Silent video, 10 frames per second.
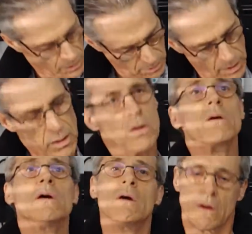and
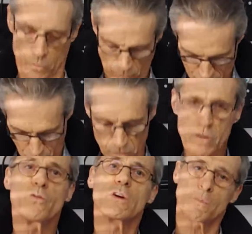again with
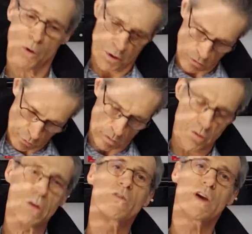specific postural
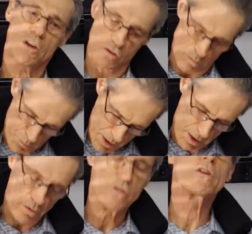deviation
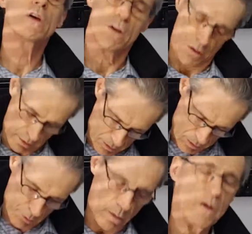patterns. In
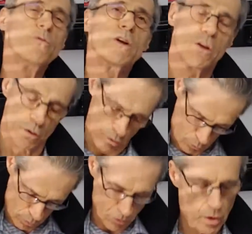other
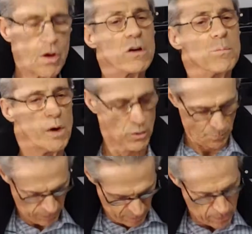videos we'll talk about
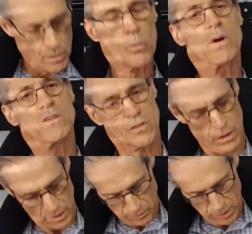one
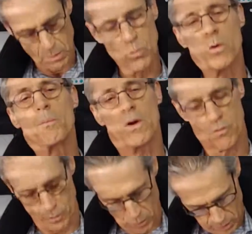side being more
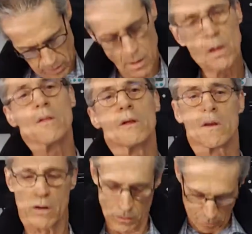preferable than
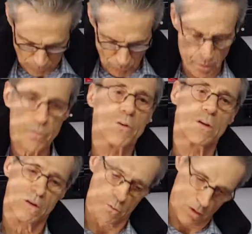another for different
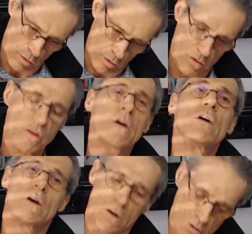individuals
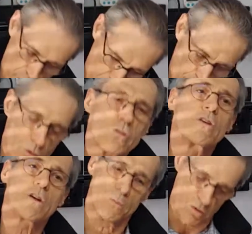under different
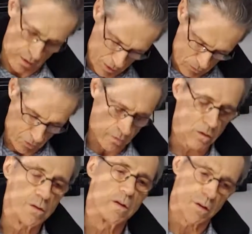circumstances
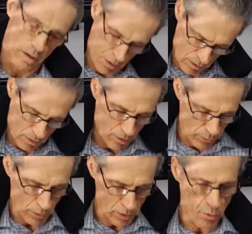and
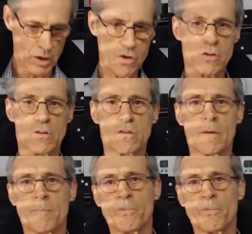configurations.